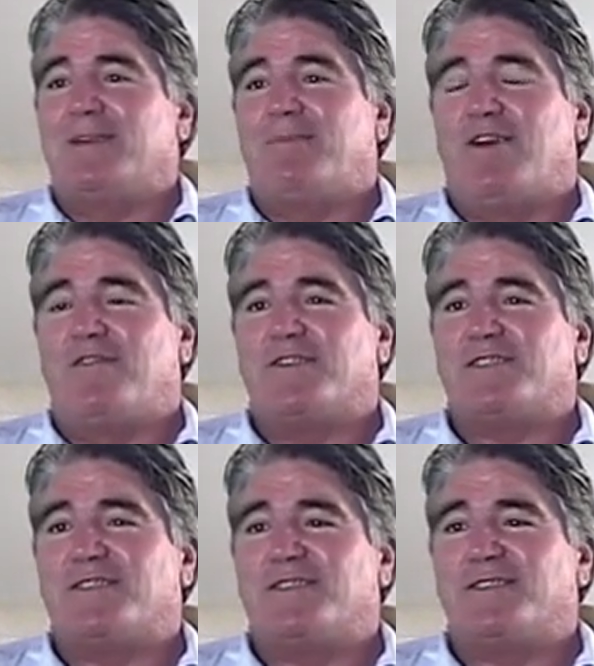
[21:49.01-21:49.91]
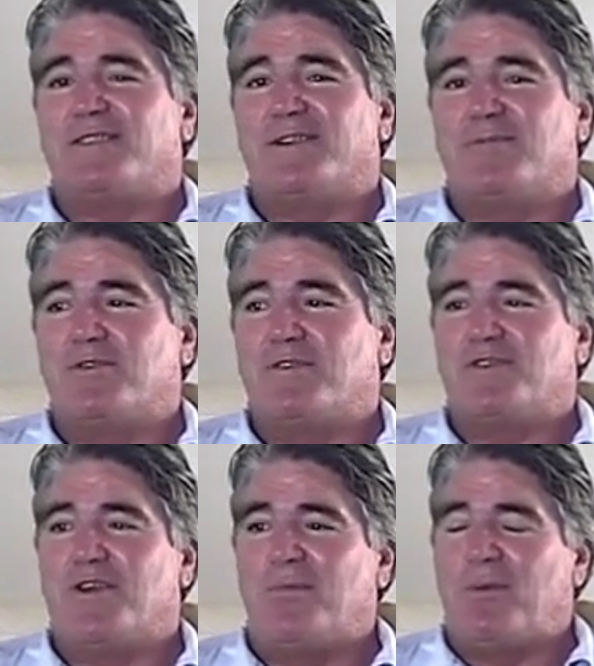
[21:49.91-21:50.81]
my office that would have
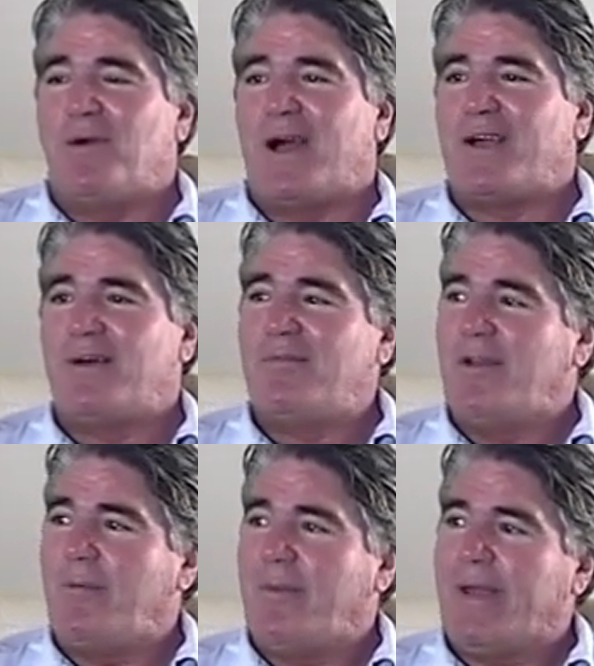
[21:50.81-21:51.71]
told me, but I can't really remember.